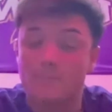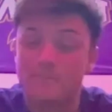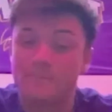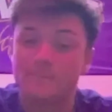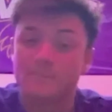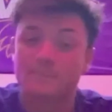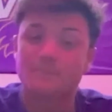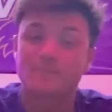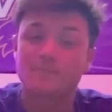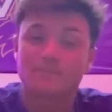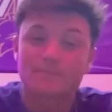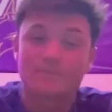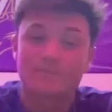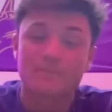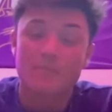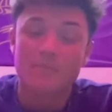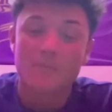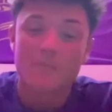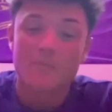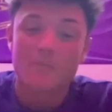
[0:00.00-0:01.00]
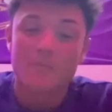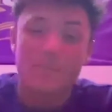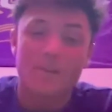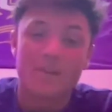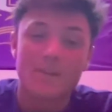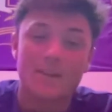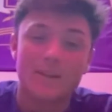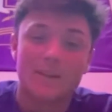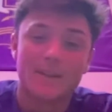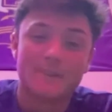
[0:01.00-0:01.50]
I went with the FSU
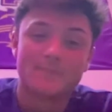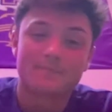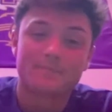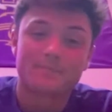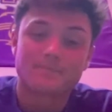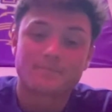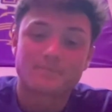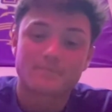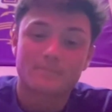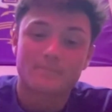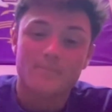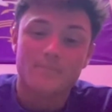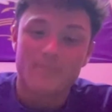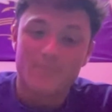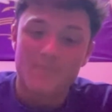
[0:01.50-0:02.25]
instead, but